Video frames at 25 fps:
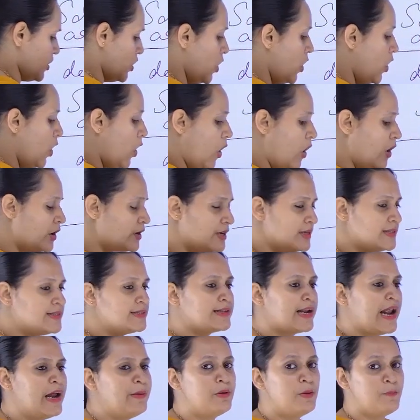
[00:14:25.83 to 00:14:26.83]
or
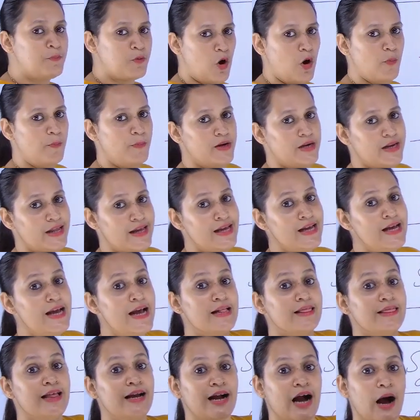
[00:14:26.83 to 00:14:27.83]
describe a property,
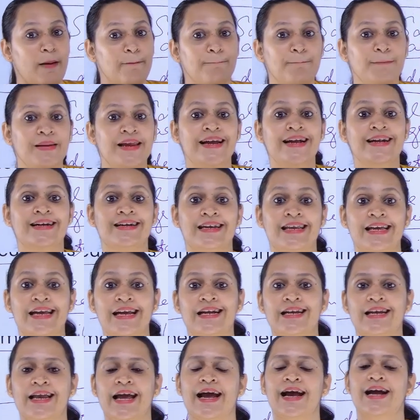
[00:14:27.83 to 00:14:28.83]
the complete
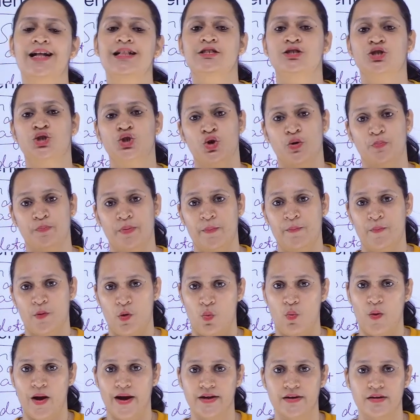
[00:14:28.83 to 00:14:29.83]
details should be
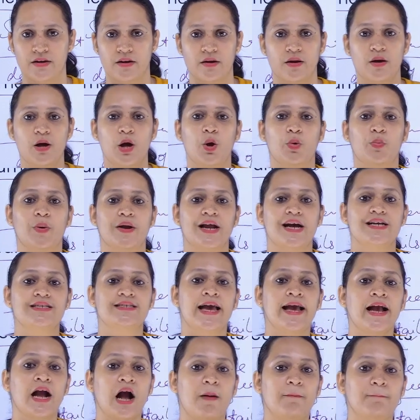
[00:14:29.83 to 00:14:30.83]
provided. When I
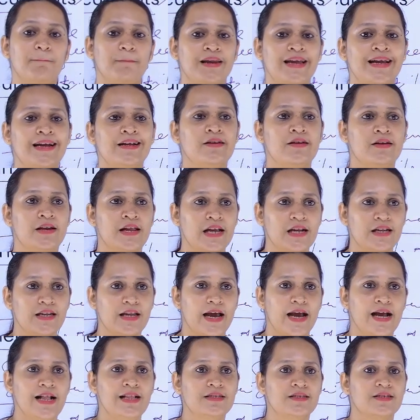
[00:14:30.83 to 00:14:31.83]
say complete
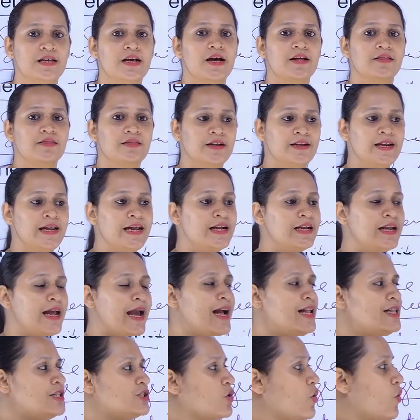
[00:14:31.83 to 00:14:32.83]
details, the
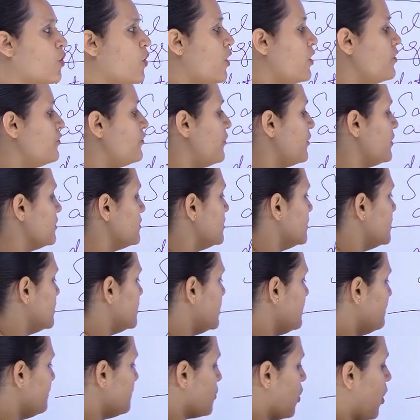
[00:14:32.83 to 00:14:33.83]
details of
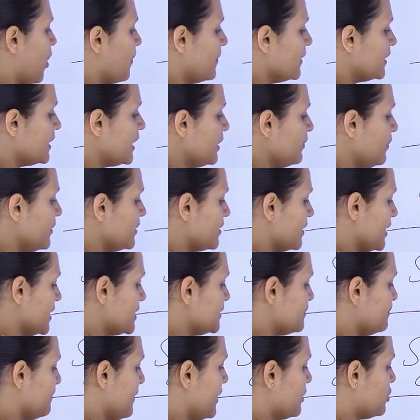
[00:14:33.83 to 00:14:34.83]
the property with
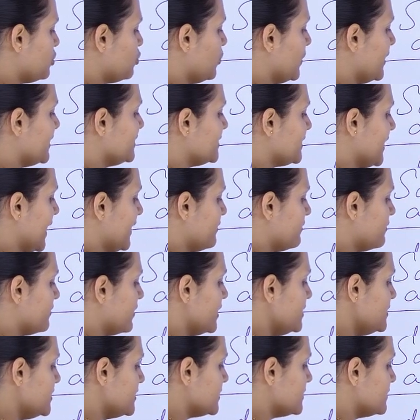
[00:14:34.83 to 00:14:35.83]
respect to its
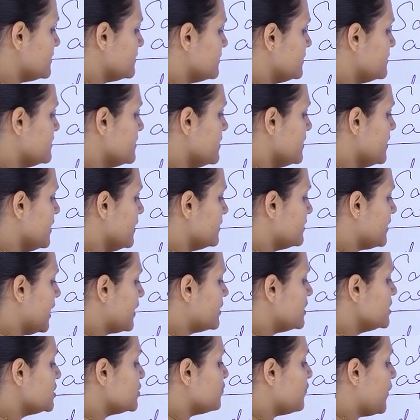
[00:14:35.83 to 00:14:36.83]
address, that
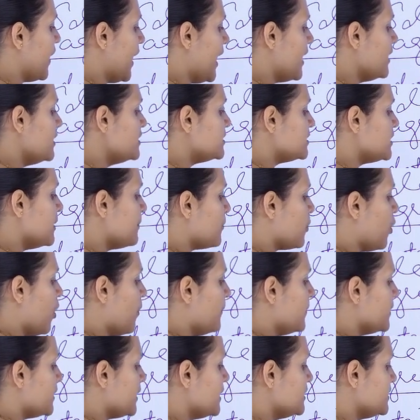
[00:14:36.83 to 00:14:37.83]
is where is the
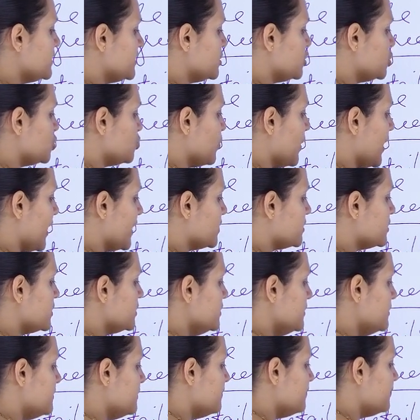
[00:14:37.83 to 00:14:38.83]
property situated,
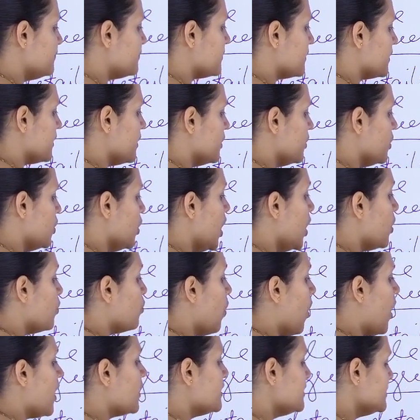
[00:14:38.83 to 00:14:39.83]

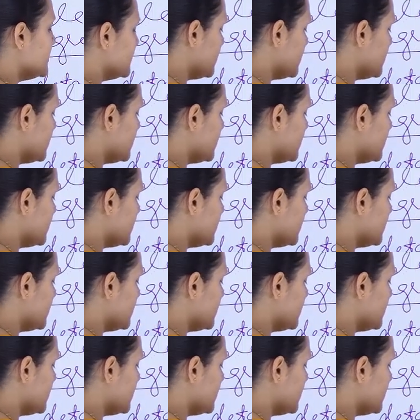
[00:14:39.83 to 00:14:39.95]
what is the